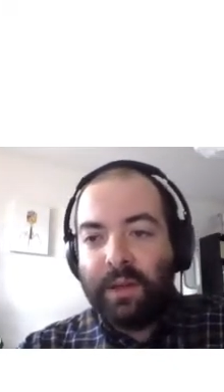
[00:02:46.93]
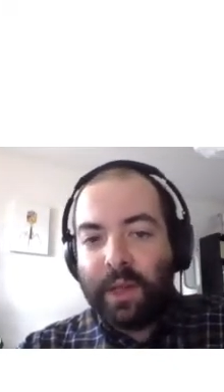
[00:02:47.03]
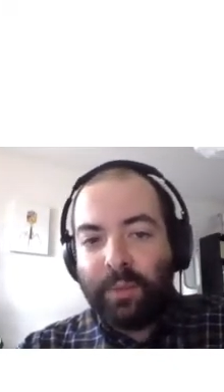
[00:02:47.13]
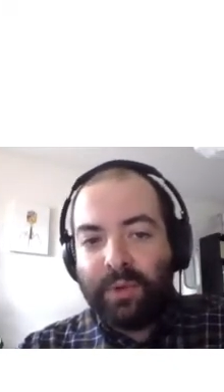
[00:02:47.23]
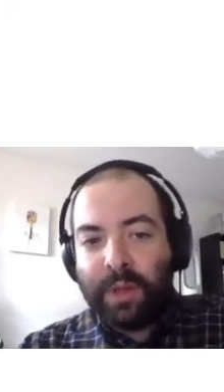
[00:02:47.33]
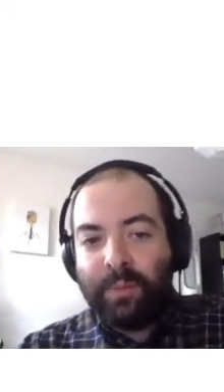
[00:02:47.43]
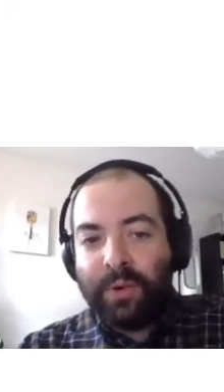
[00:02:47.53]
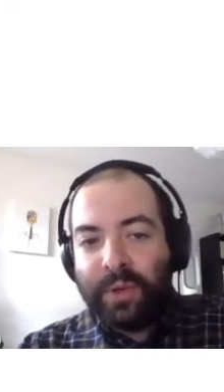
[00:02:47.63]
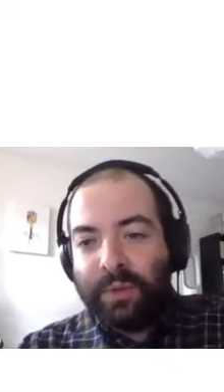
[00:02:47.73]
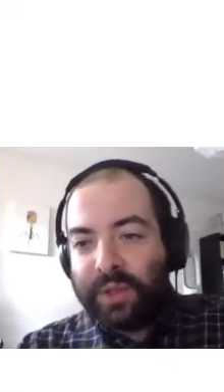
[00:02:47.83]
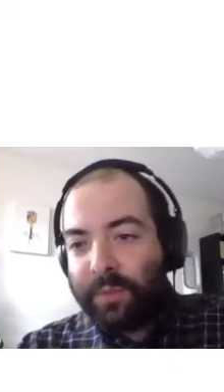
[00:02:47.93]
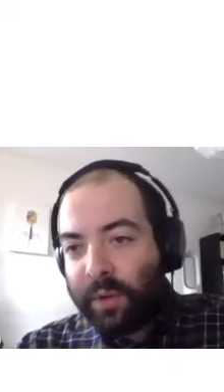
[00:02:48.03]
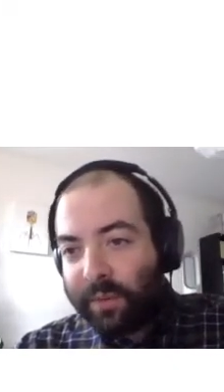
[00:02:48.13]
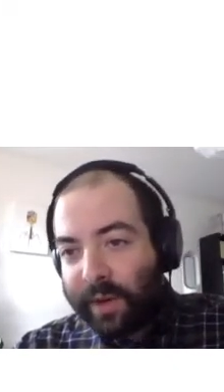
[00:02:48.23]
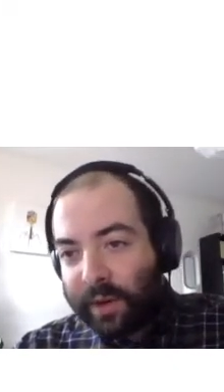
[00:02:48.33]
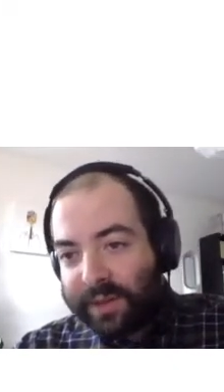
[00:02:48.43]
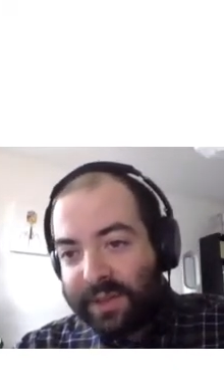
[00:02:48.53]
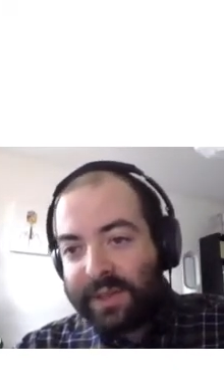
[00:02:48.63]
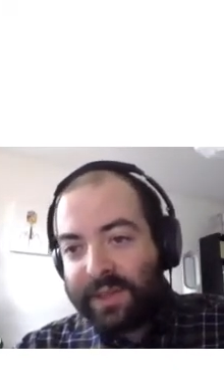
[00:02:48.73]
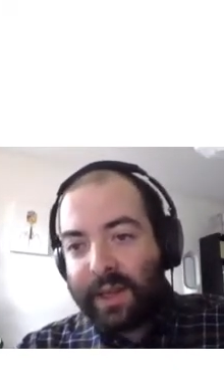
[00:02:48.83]
that would then produce more
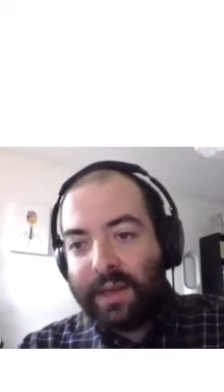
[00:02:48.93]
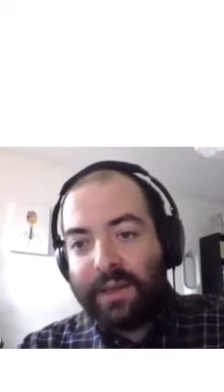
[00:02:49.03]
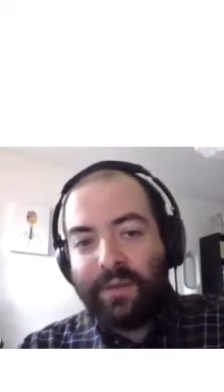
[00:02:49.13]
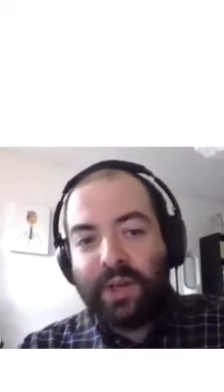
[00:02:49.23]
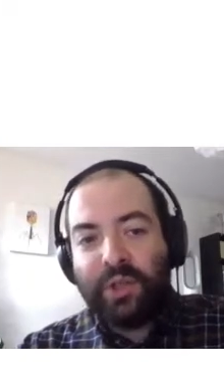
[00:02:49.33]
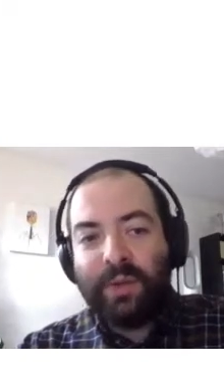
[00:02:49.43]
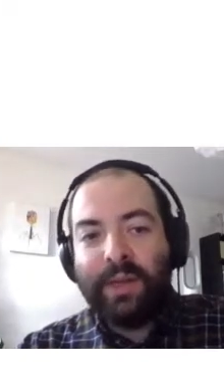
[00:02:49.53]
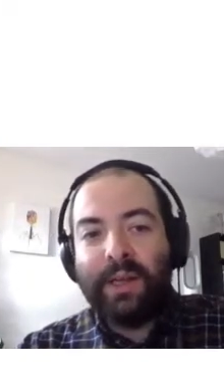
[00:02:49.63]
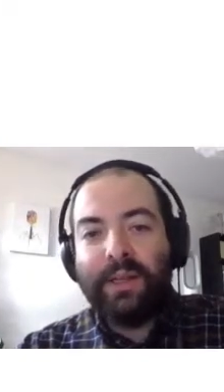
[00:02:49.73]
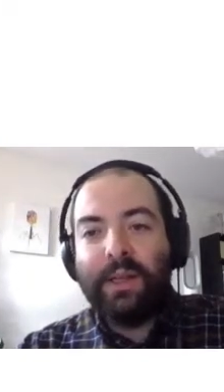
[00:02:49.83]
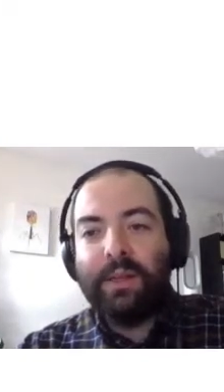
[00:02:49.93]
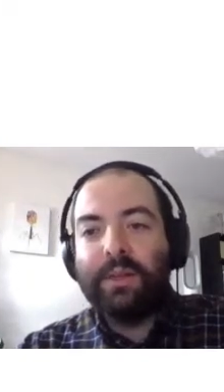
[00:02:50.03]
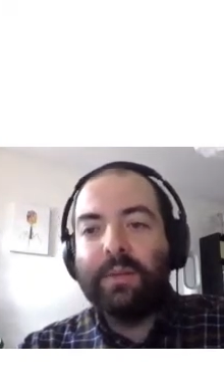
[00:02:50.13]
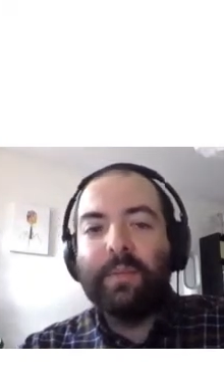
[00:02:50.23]
viruses and eventually get killed.